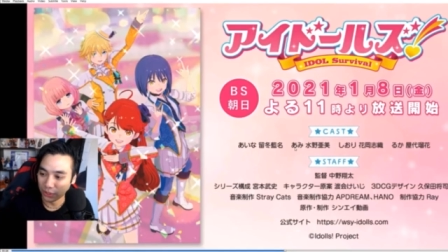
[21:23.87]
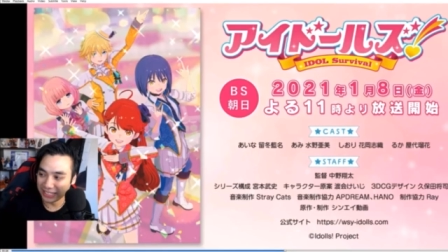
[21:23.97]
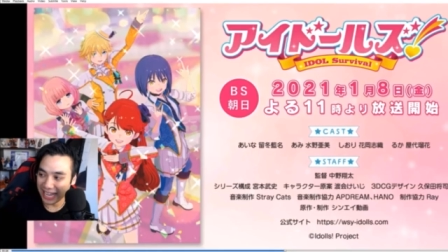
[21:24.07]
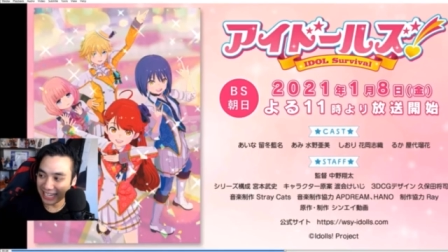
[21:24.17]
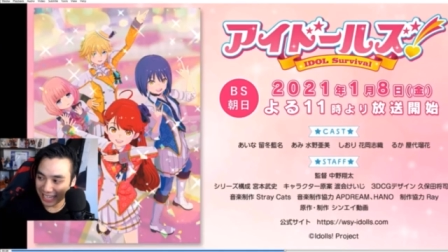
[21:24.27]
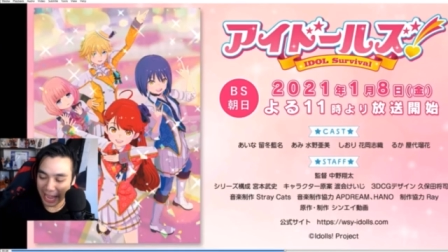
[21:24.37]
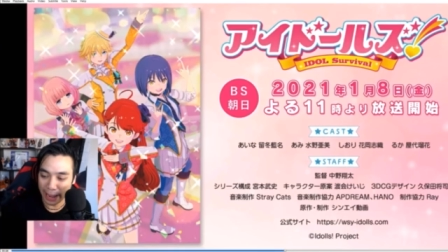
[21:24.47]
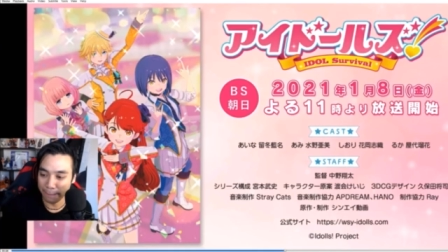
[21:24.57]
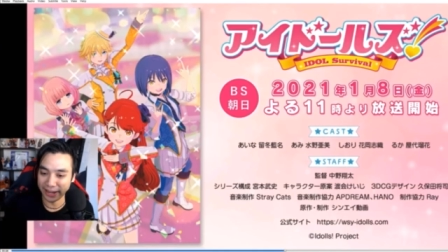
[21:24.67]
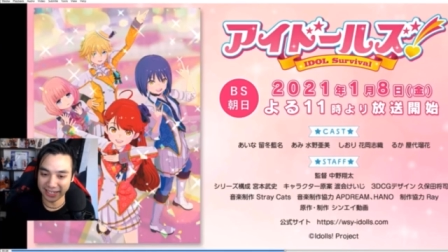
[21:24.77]
as
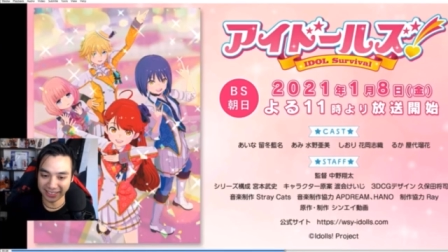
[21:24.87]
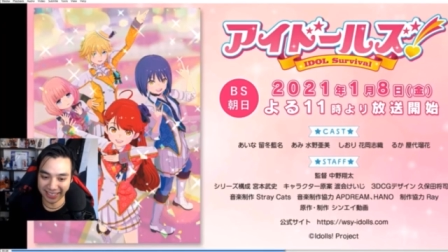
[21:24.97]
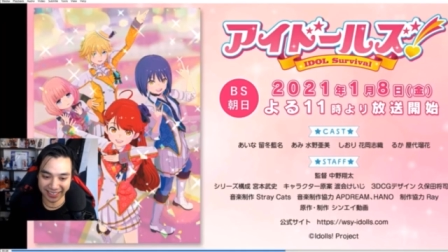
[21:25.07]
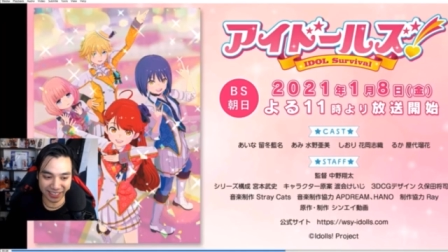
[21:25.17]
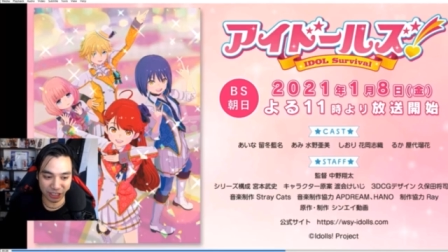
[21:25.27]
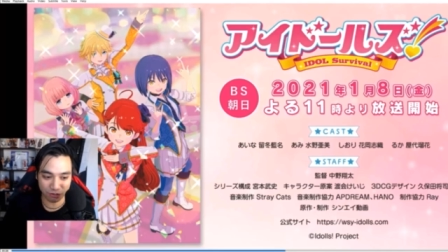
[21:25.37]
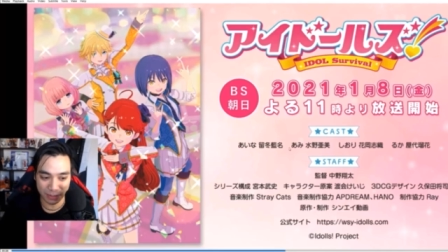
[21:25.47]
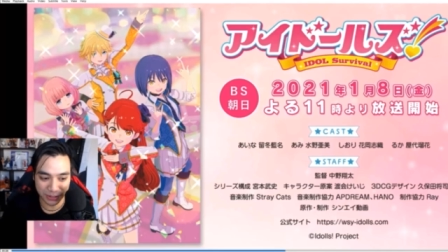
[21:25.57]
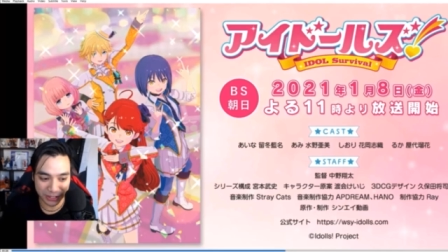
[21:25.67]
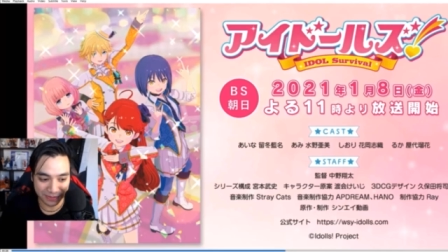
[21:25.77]
epic as that description,